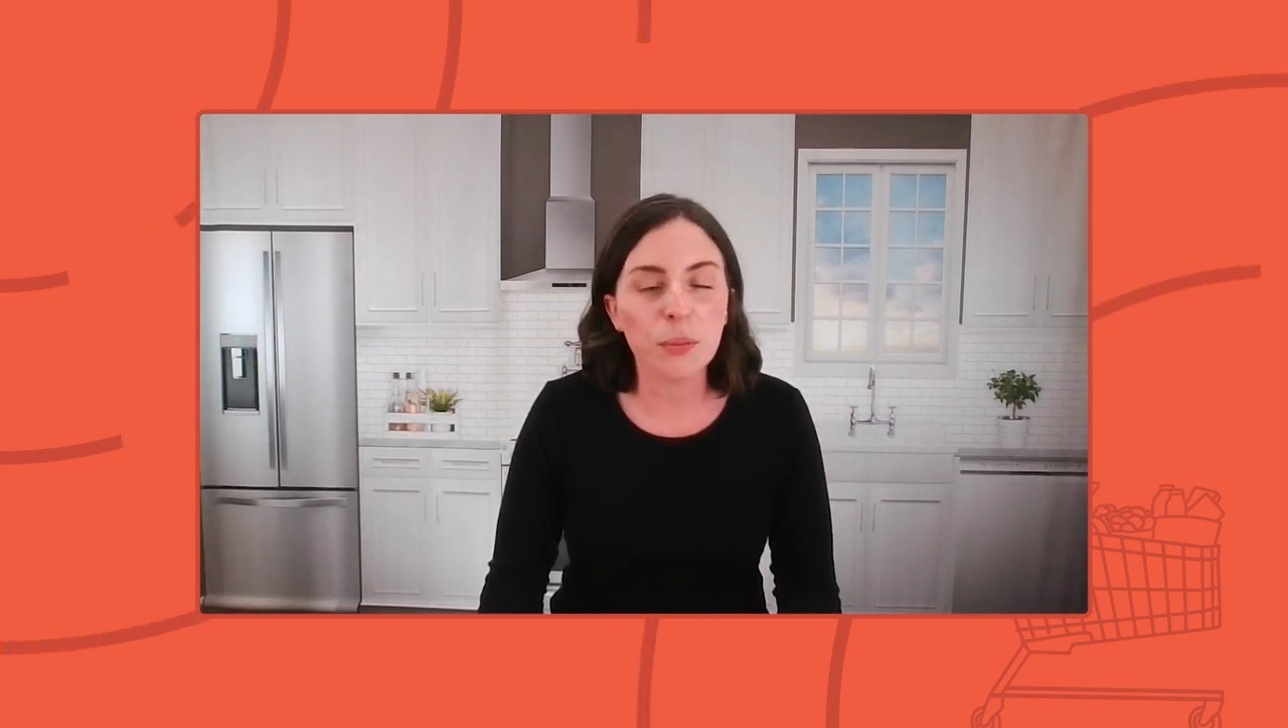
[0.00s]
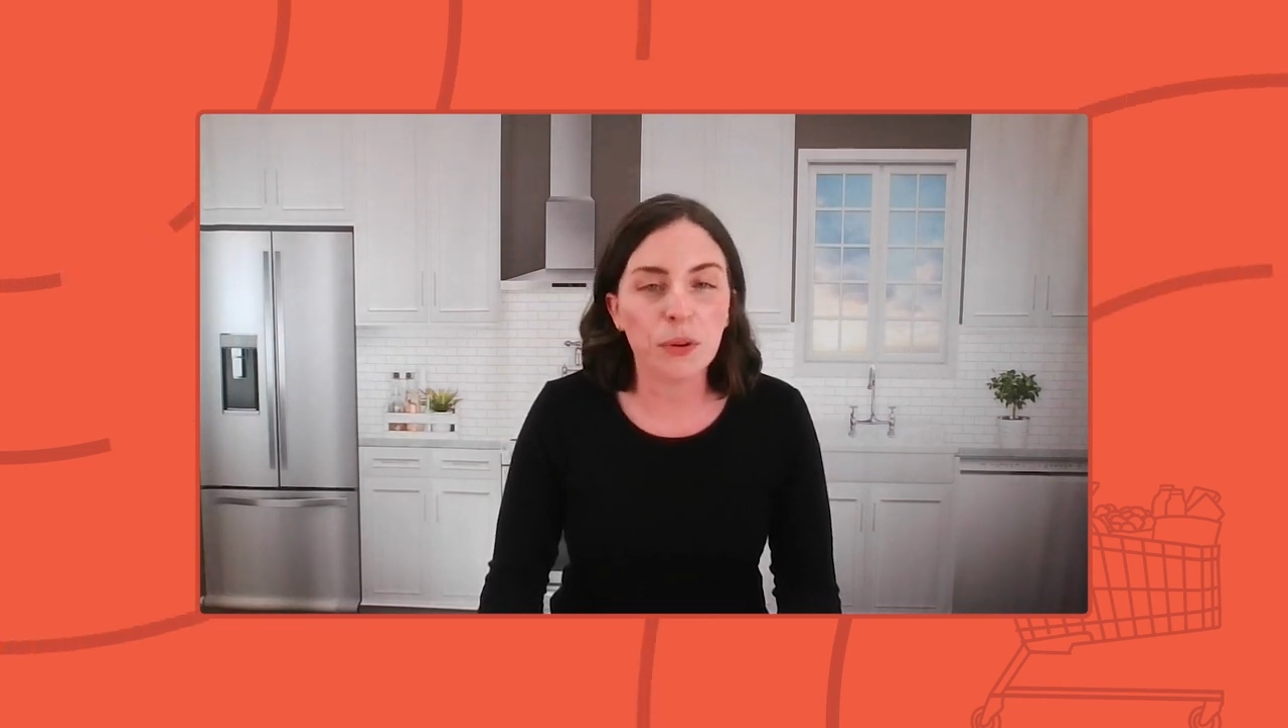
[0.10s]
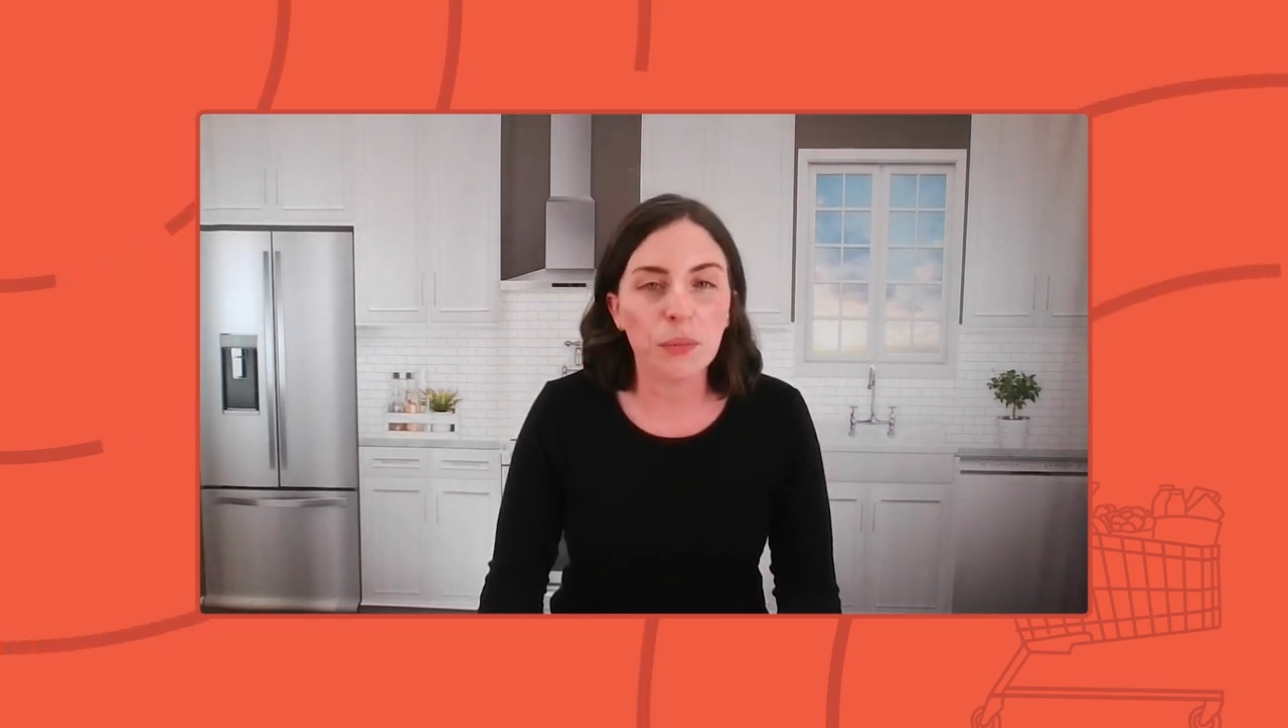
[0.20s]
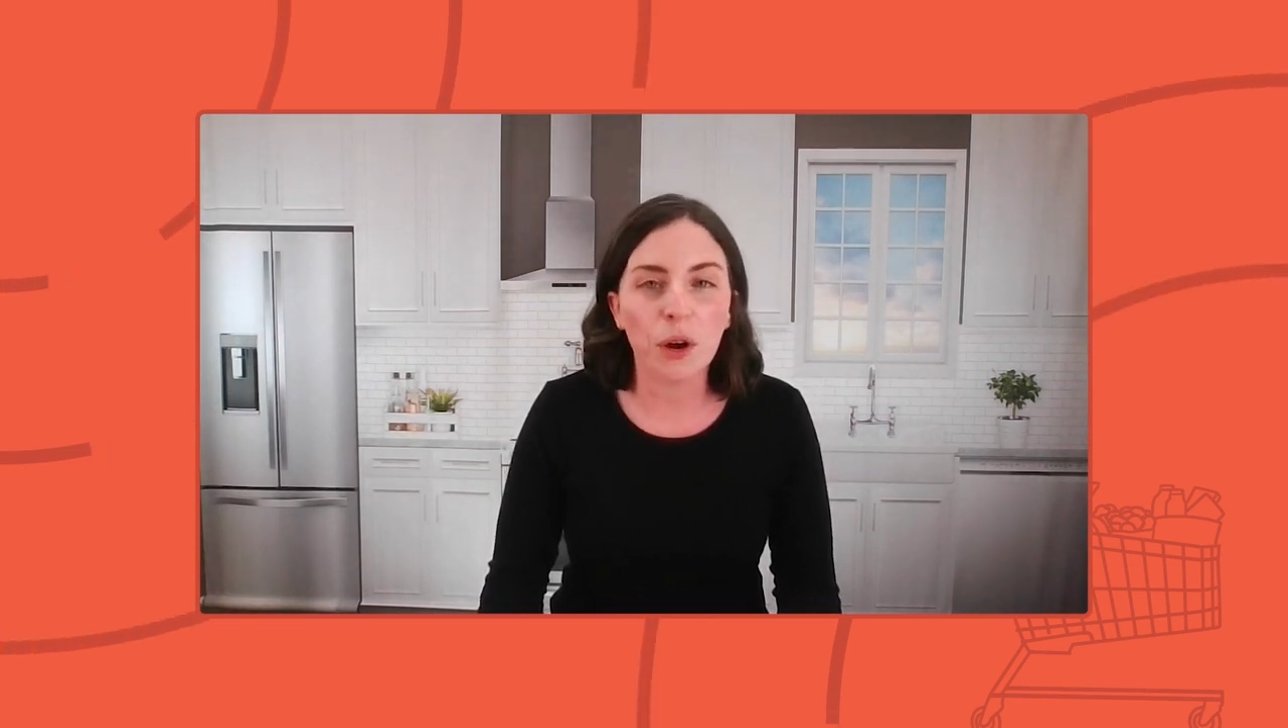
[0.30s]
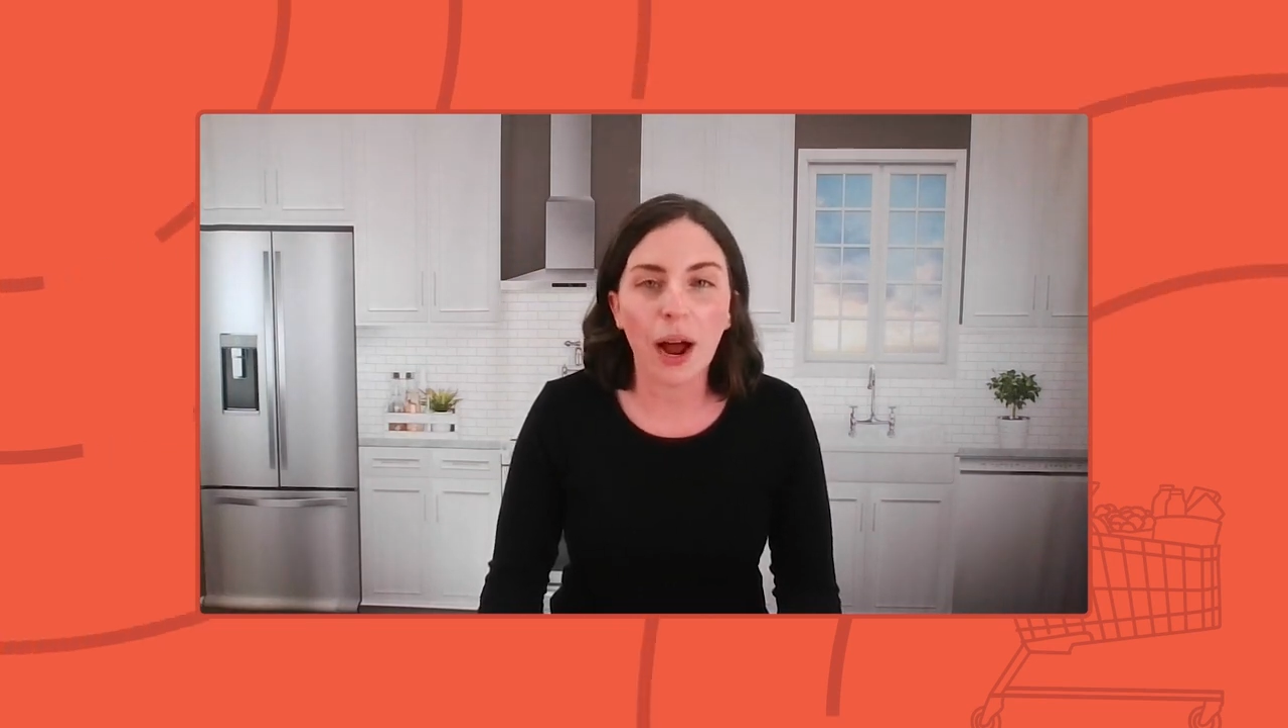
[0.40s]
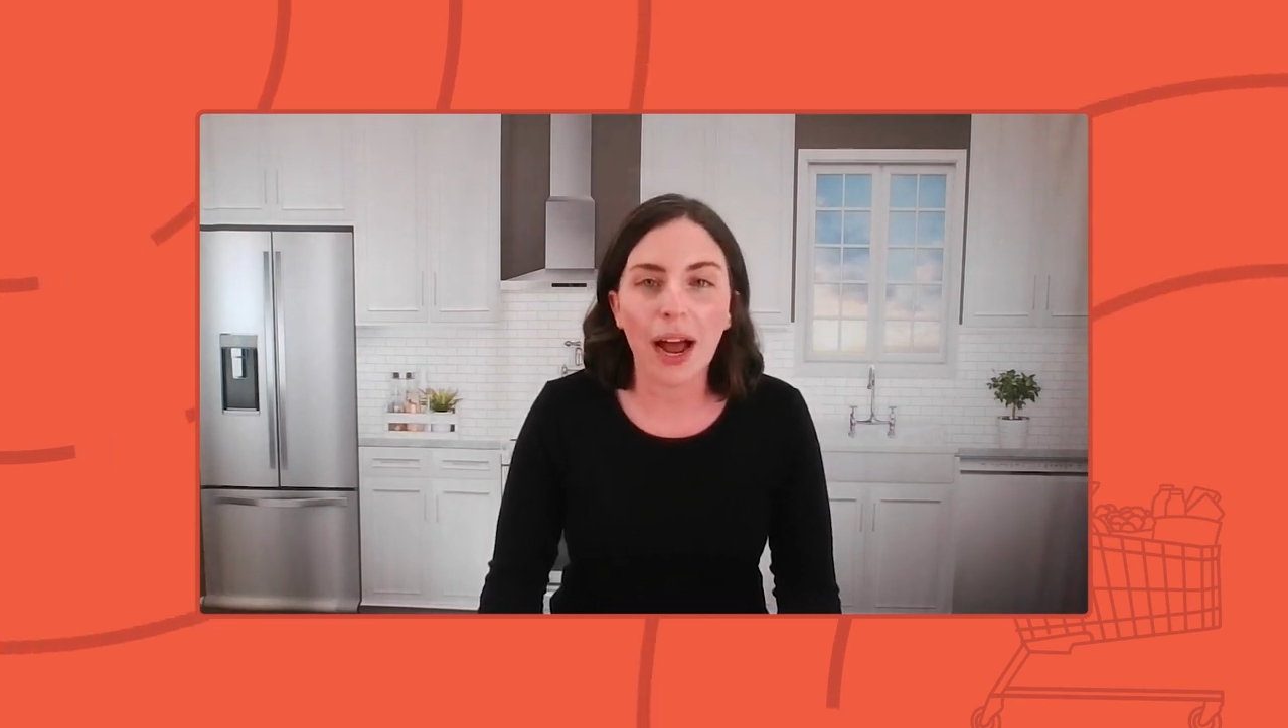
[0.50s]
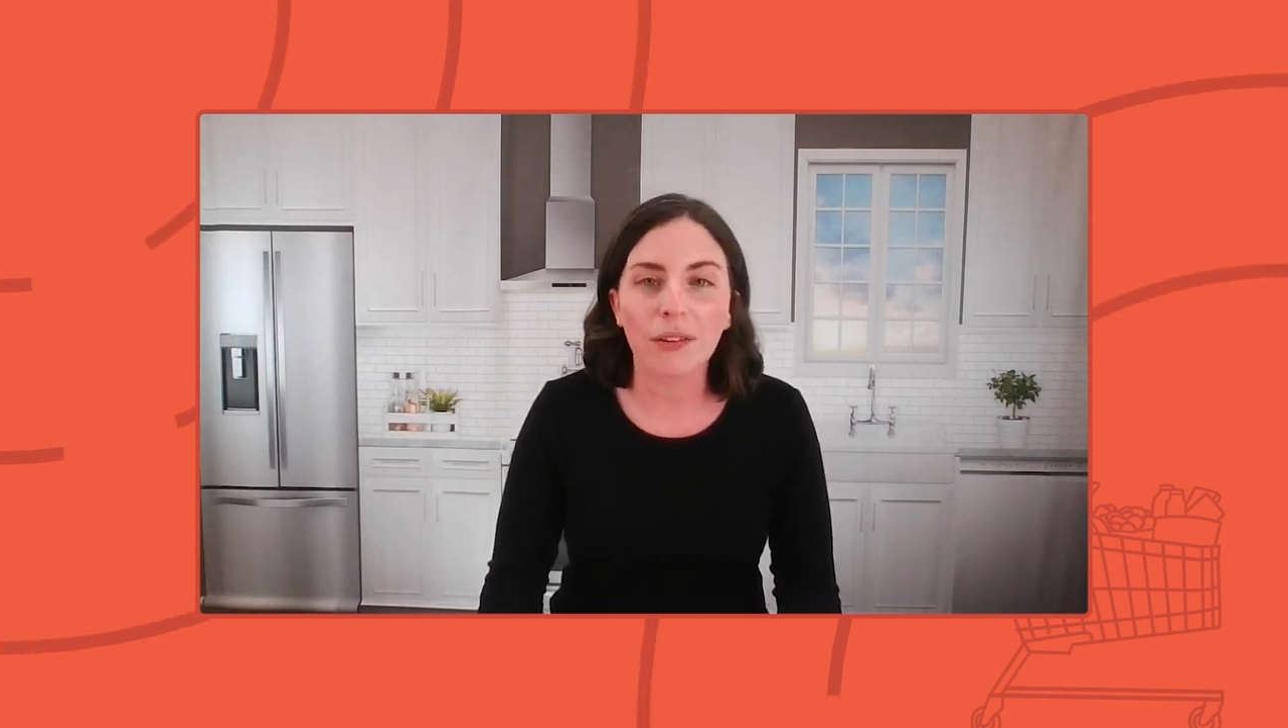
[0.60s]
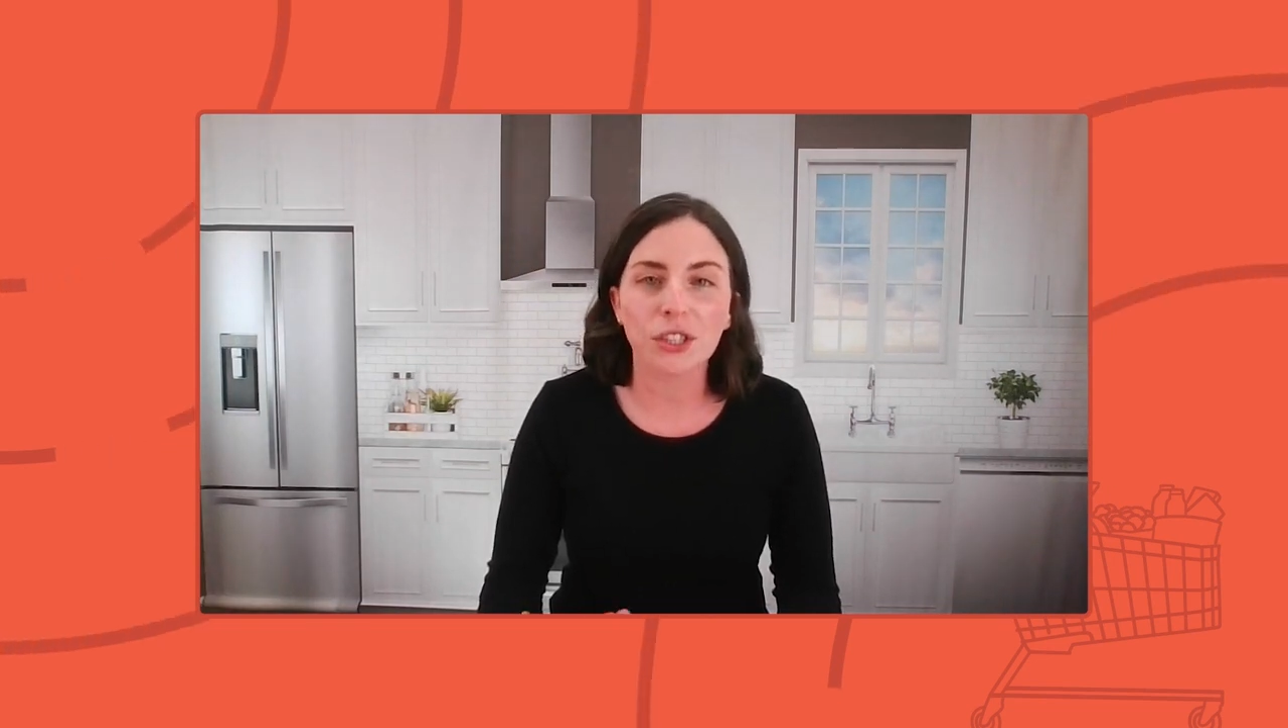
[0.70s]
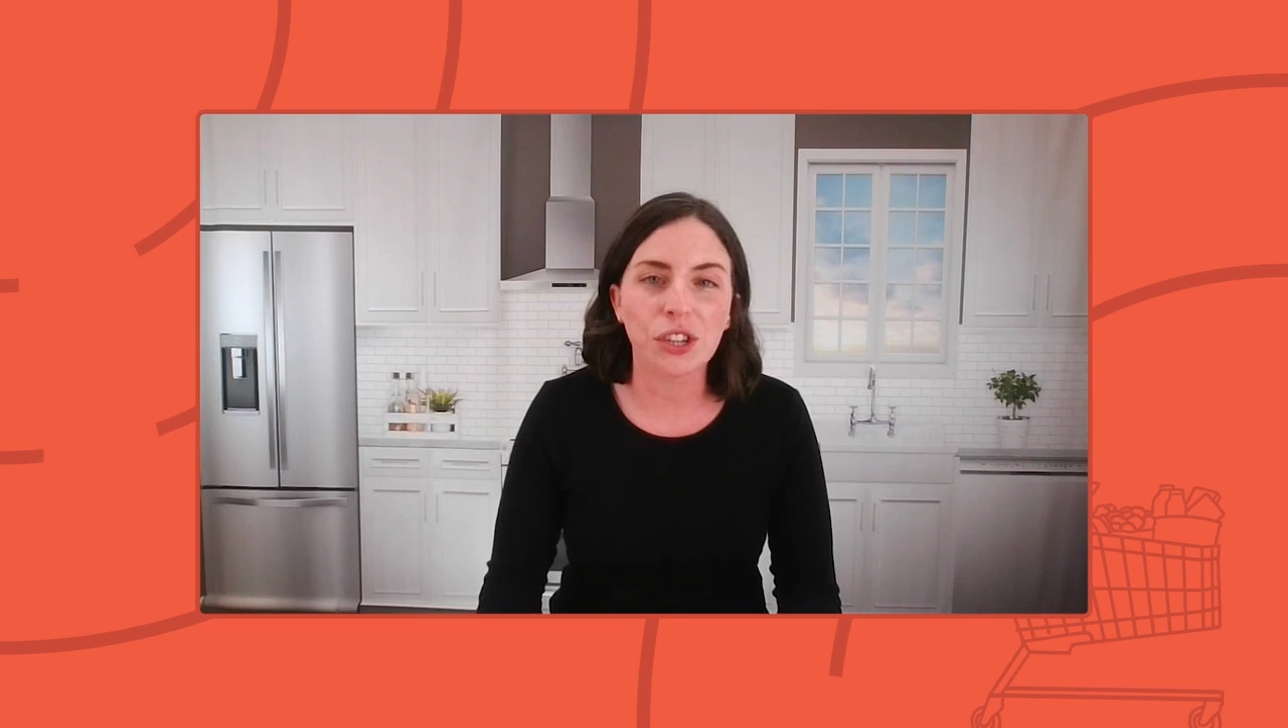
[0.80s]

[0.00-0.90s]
promote how to